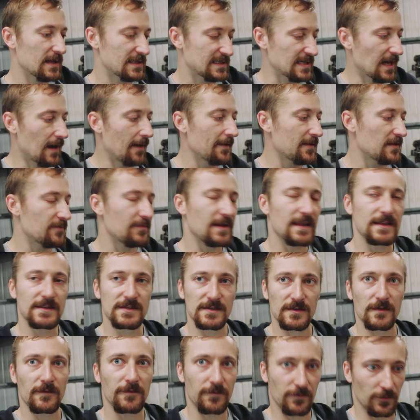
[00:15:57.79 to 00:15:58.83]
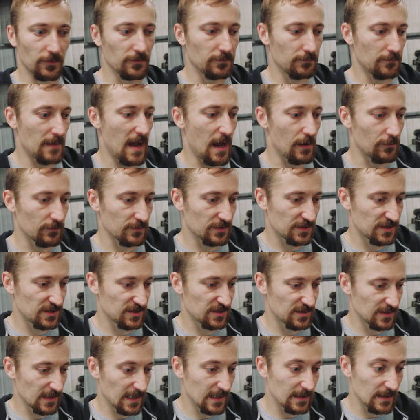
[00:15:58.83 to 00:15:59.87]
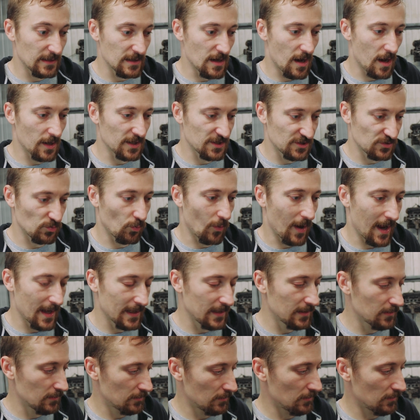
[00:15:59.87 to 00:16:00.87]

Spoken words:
tie them into the front mounts in a nice way